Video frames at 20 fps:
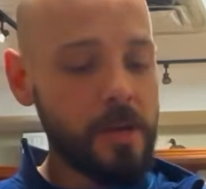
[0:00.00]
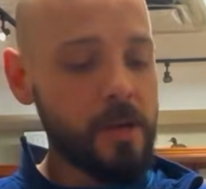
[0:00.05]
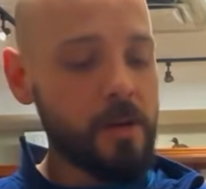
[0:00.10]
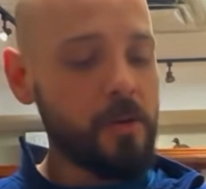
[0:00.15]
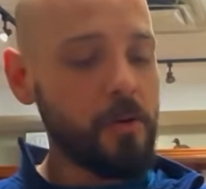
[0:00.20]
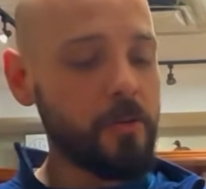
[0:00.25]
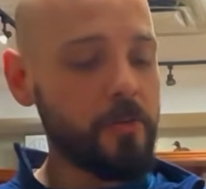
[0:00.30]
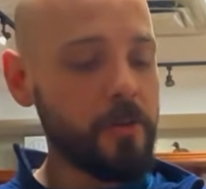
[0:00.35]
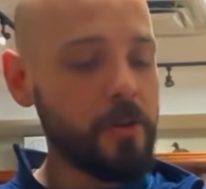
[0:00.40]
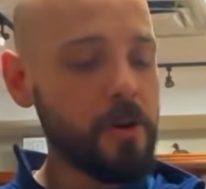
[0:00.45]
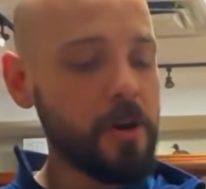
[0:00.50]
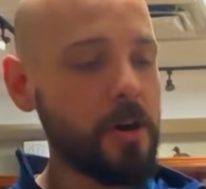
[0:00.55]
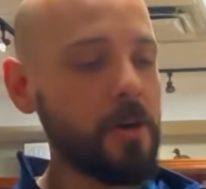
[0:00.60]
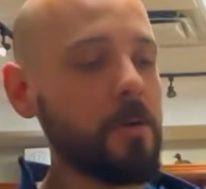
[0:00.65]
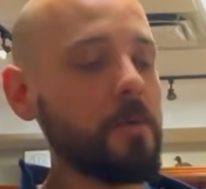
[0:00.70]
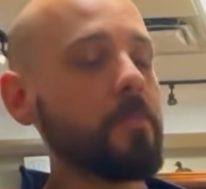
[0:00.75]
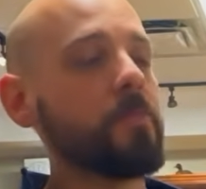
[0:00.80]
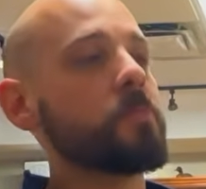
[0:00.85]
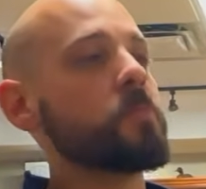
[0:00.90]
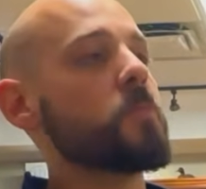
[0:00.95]

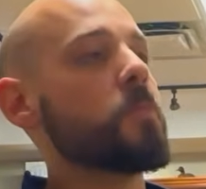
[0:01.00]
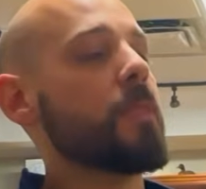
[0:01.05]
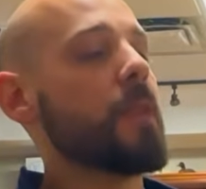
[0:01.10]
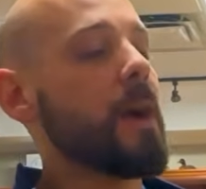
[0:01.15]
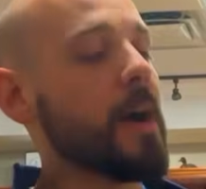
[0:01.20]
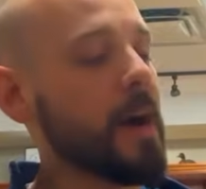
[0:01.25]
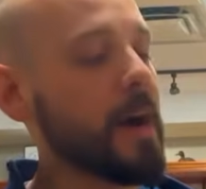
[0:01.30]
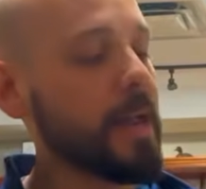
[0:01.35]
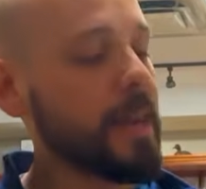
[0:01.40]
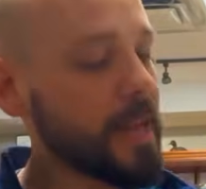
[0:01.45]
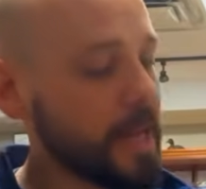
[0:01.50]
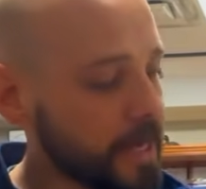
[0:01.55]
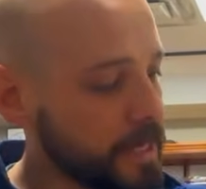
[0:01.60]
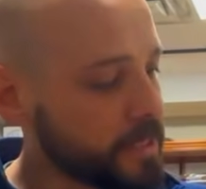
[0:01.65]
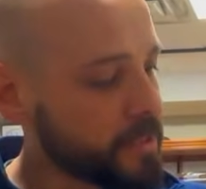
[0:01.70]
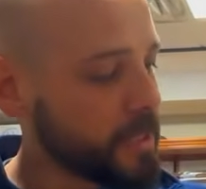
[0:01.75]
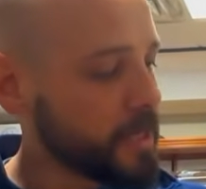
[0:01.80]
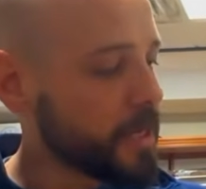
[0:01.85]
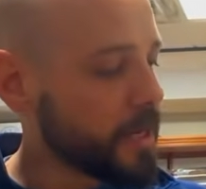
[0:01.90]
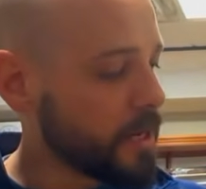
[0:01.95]
Overall, I
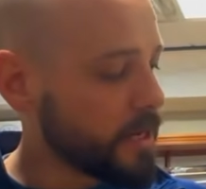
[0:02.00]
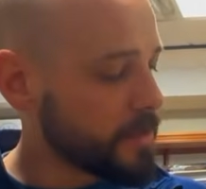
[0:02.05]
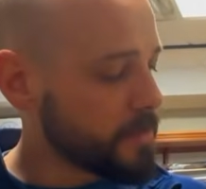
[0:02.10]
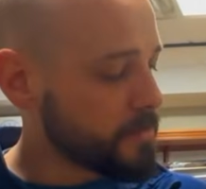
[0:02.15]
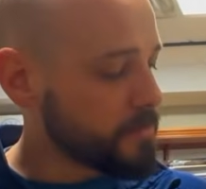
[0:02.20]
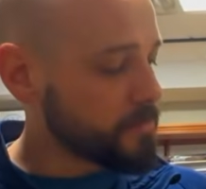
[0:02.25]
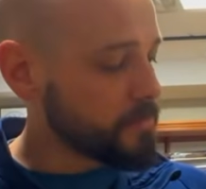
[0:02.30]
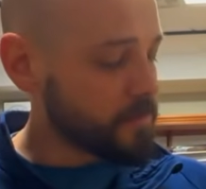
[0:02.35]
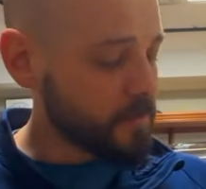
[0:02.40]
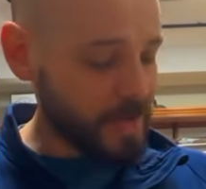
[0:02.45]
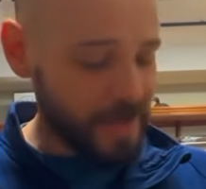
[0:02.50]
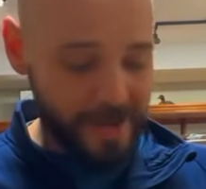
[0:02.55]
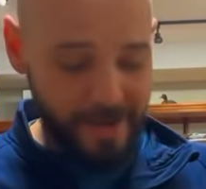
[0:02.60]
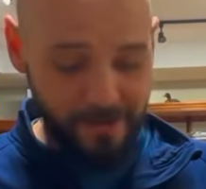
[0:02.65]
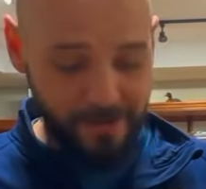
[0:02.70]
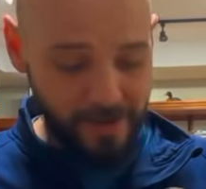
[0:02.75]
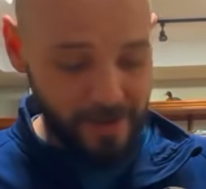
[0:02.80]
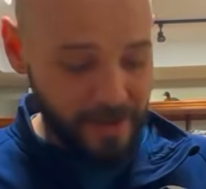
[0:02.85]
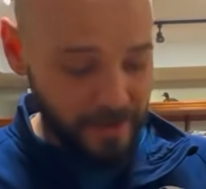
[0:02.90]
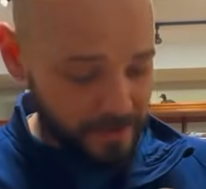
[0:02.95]
like the gun. I
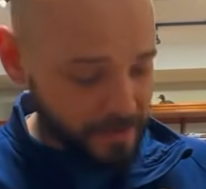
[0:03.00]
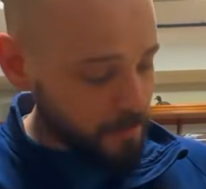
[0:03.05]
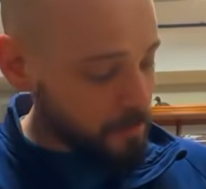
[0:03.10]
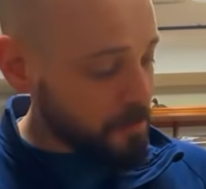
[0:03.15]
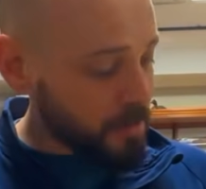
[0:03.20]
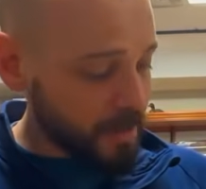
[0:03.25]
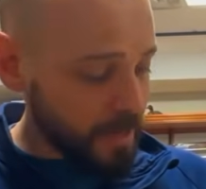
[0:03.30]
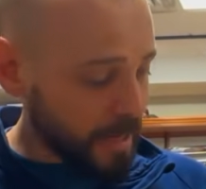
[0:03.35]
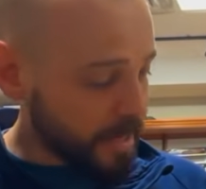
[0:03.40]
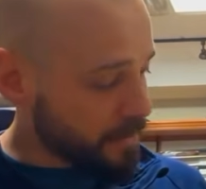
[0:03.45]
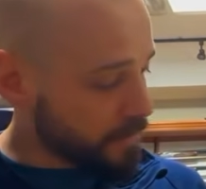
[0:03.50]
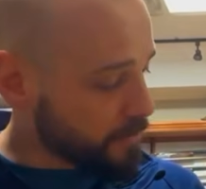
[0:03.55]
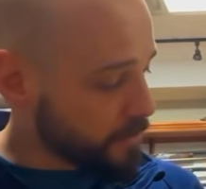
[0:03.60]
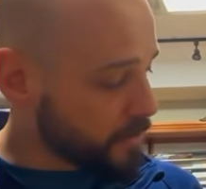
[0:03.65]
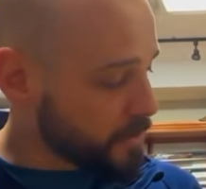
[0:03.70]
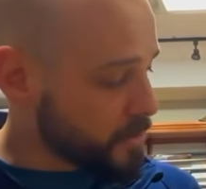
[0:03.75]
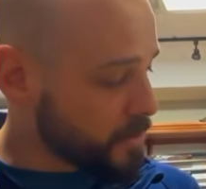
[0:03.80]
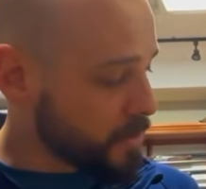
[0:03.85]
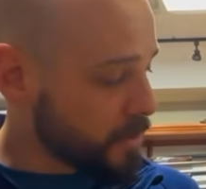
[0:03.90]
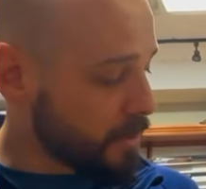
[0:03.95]
even like the black
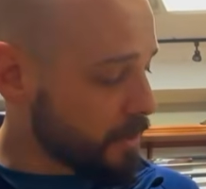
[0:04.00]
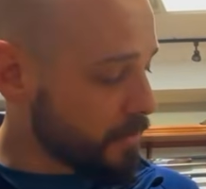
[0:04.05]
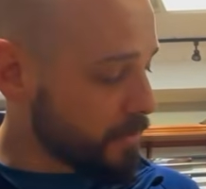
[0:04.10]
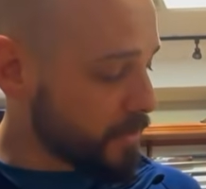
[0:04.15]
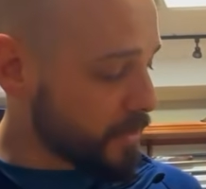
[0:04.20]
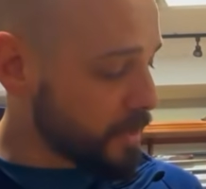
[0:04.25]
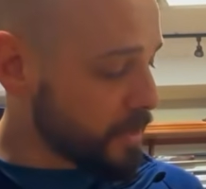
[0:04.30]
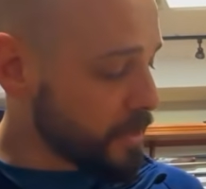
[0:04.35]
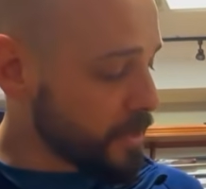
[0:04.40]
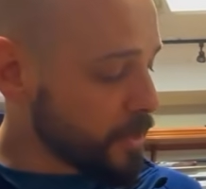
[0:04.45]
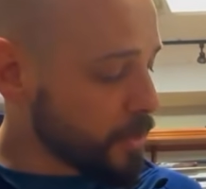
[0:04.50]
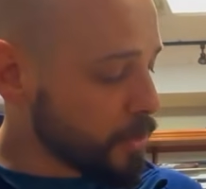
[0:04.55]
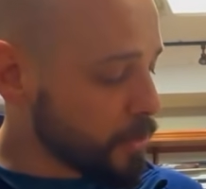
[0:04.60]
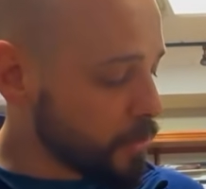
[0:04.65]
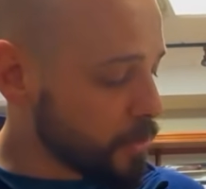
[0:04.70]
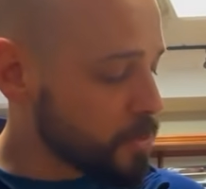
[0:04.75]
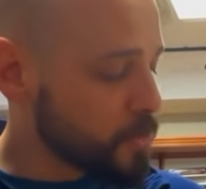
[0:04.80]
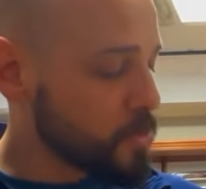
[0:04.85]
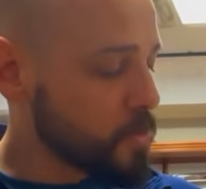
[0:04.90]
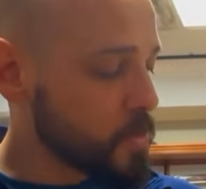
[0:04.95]
version of it. It
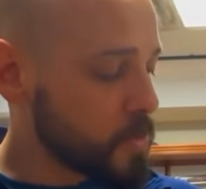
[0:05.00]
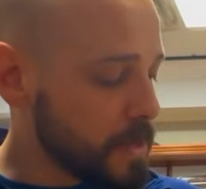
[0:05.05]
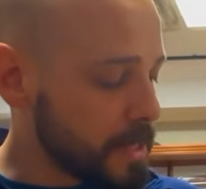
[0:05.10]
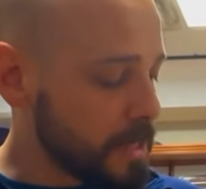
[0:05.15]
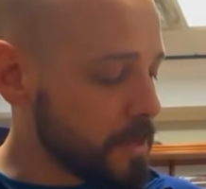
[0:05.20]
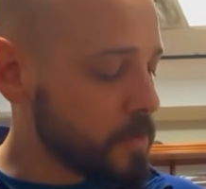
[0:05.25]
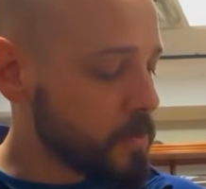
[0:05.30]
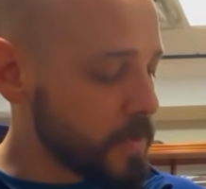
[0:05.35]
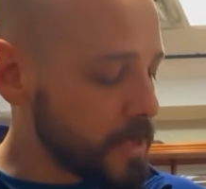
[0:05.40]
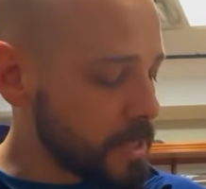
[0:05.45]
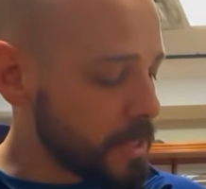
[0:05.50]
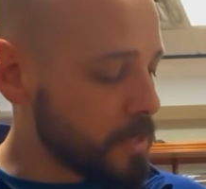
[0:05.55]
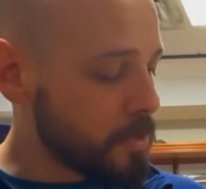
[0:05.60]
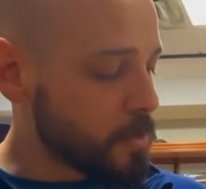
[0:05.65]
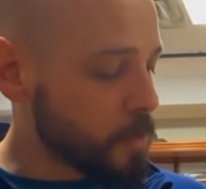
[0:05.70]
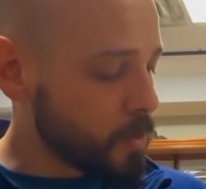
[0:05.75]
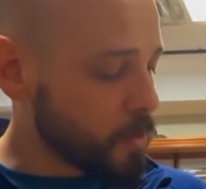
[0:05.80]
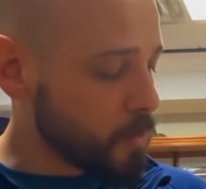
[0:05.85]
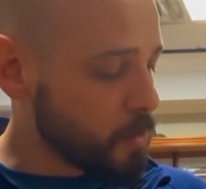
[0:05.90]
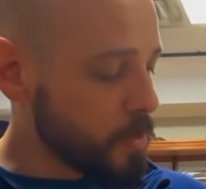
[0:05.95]
looks really, really
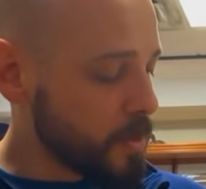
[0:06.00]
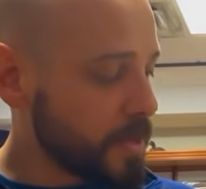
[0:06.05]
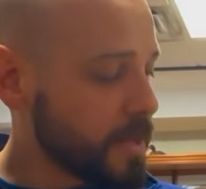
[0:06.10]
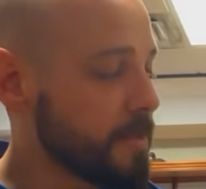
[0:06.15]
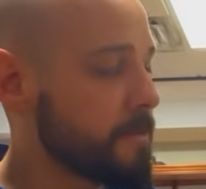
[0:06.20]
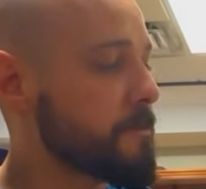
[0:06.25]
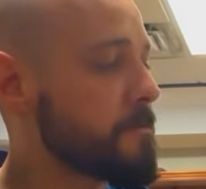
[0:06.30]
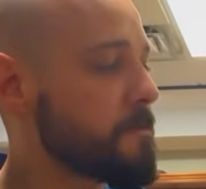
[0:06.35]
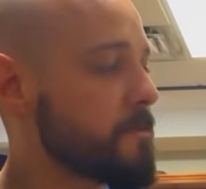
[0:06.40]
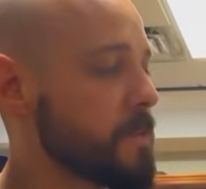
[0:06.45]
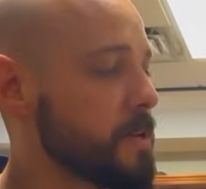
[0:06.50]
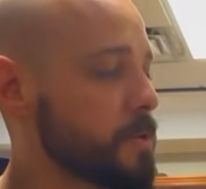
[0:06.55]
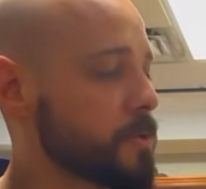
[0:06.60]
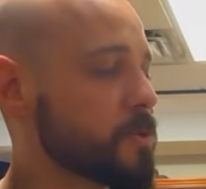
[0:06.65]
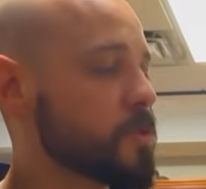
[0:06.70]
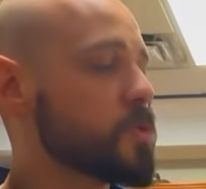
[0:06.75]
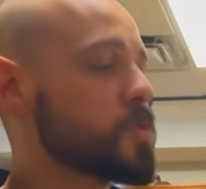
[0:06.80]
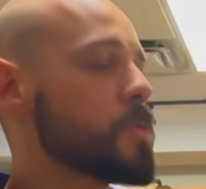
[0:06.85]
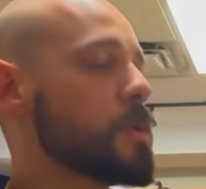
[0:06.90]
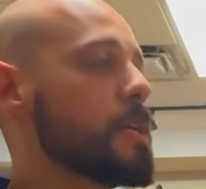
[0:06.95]
cool. It
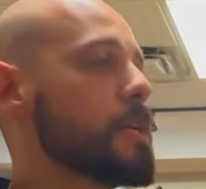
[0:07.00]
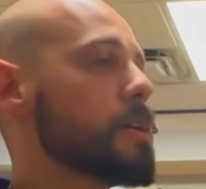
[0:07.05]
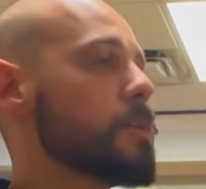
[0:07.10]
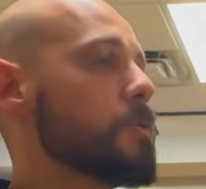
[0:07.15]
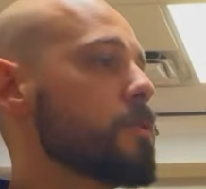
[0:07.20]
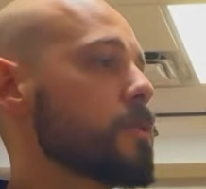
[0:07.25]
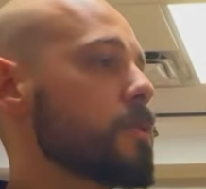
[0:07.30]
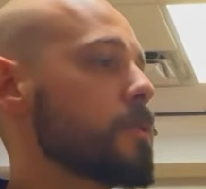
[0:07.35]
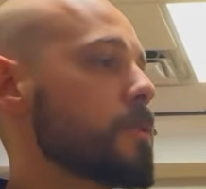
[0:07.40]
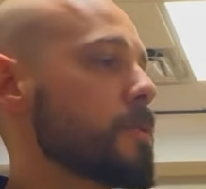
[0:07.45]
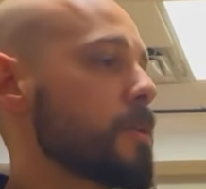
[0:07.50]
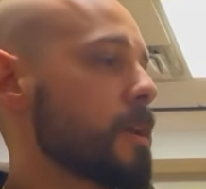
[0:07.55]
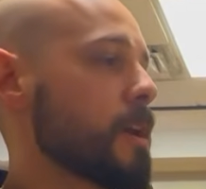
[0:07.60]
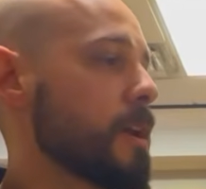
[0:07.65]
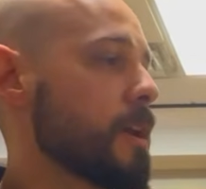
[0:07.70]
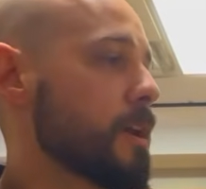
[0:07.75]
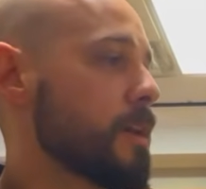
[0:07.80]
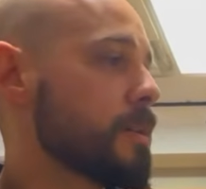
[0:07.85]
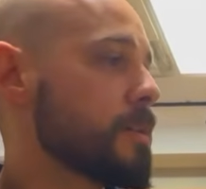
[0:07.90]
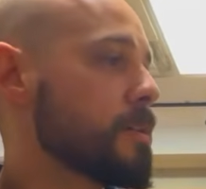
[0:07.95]
feels really good in your
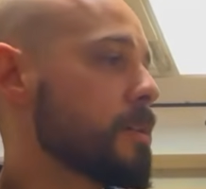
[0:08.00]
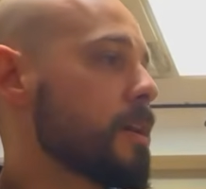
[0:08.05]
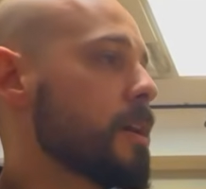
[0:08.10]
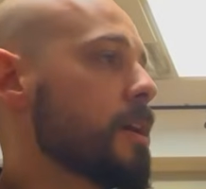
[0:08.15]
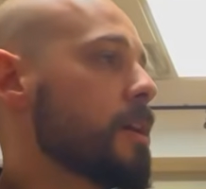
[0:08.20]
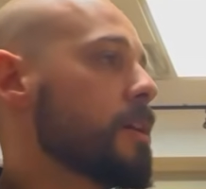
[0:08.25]
hand.